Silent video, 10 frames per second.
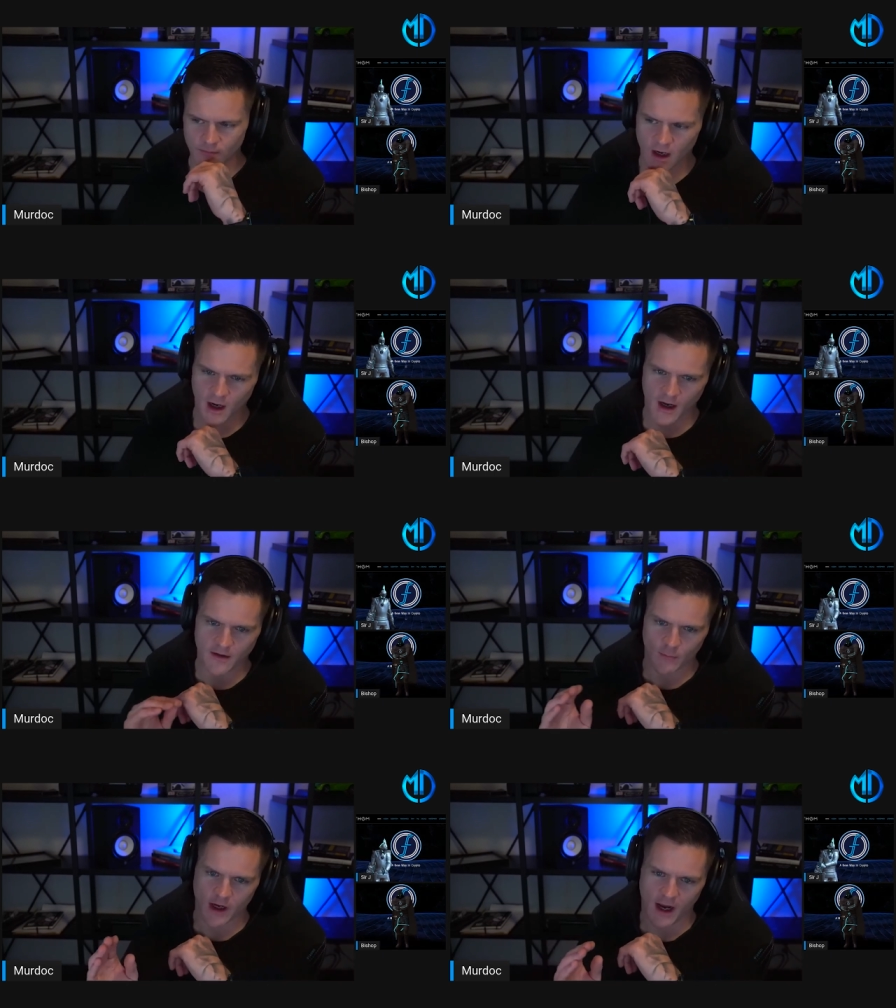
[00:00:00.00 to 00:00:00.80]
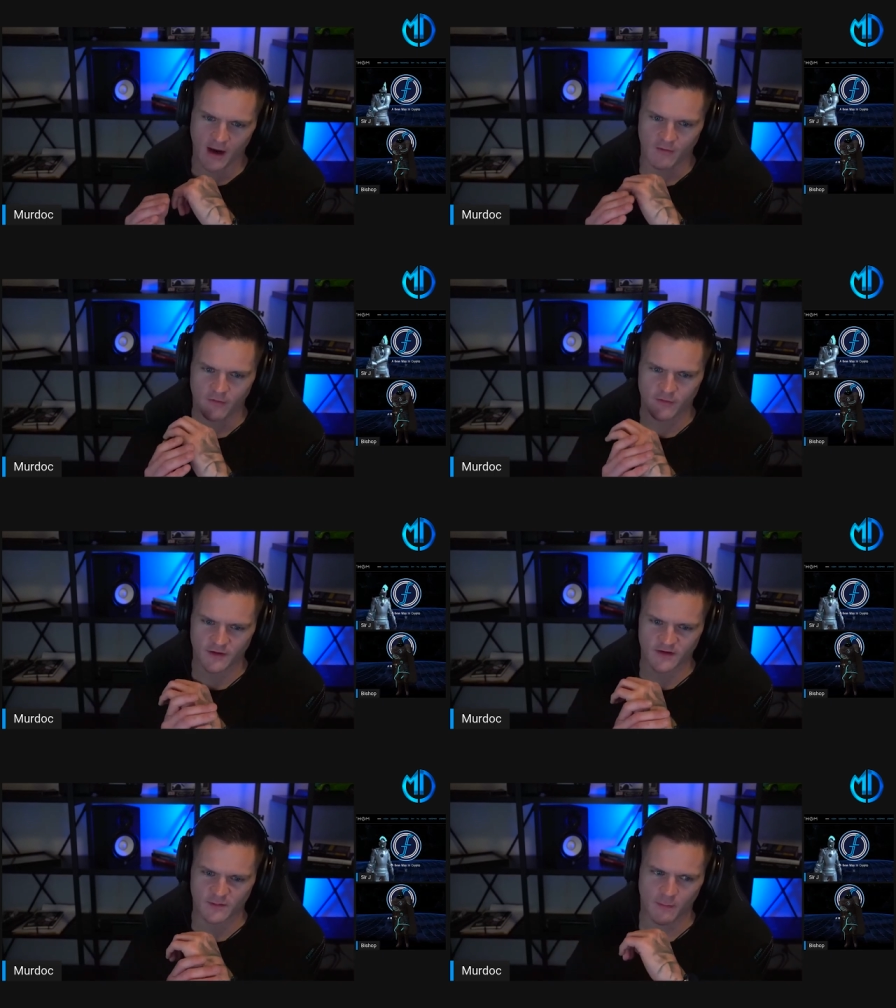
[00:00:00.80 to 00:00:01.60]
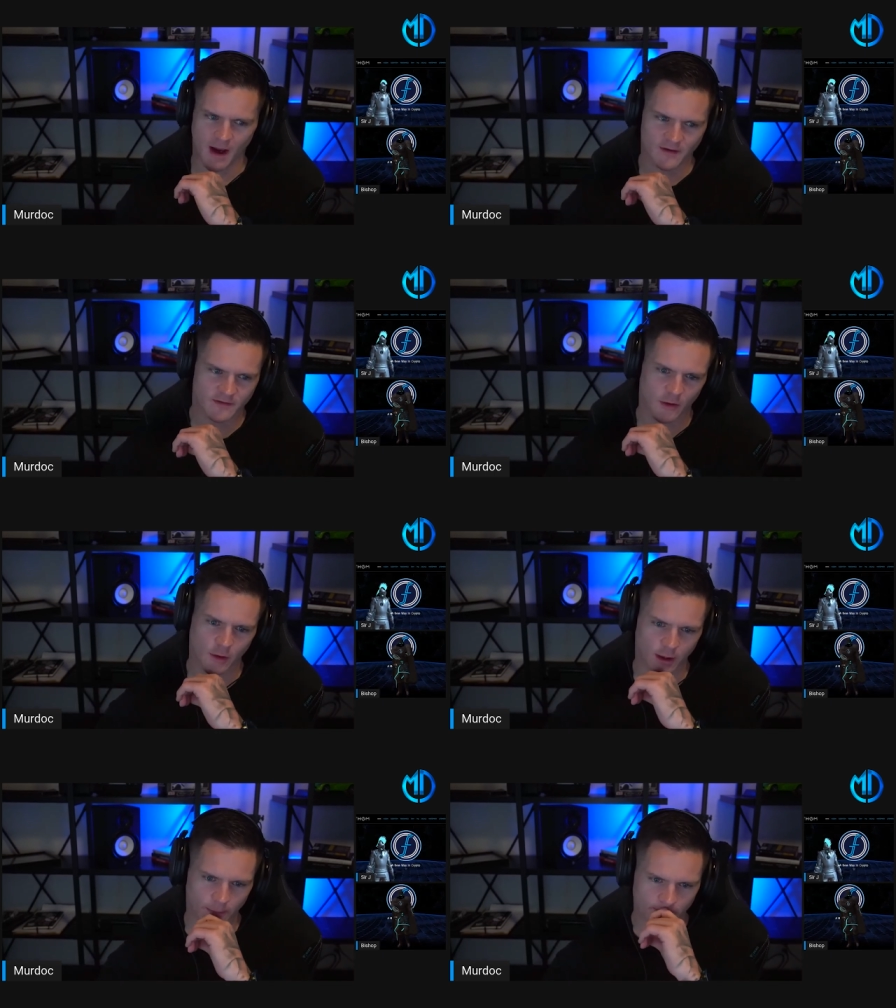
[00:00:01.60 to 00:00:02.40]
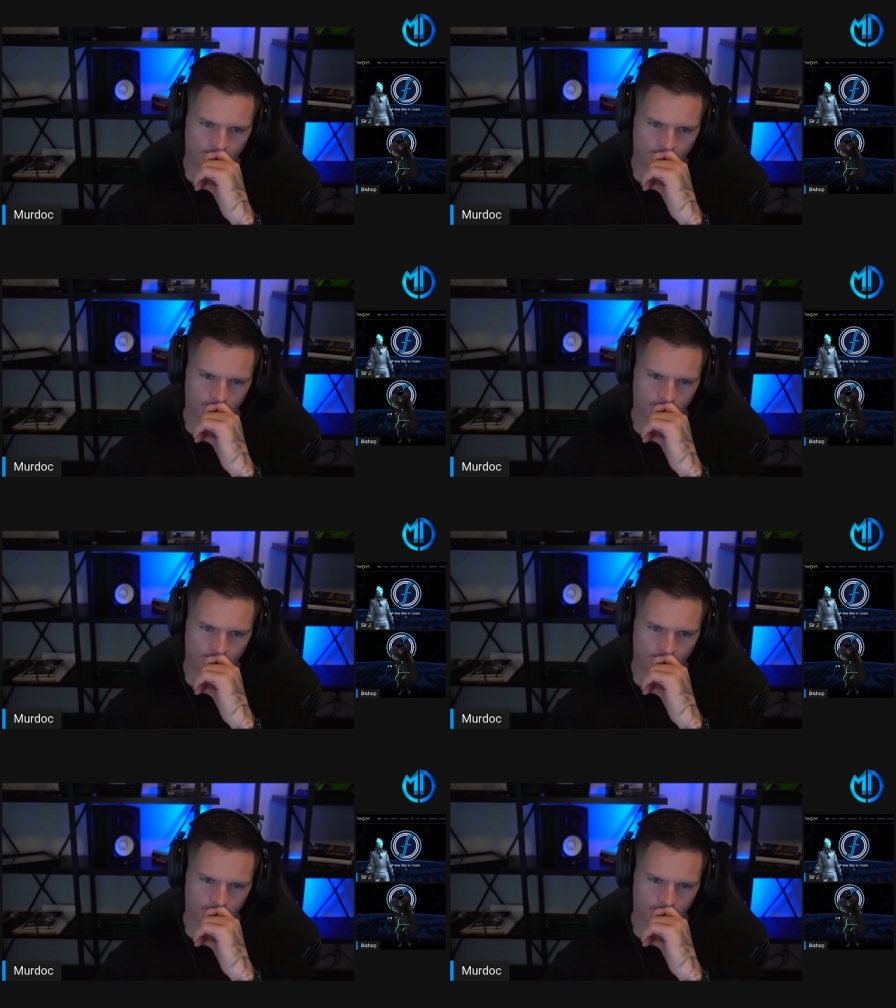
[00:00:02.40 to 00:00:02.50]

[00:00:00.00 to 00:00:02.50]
uh, and then we have this mass token.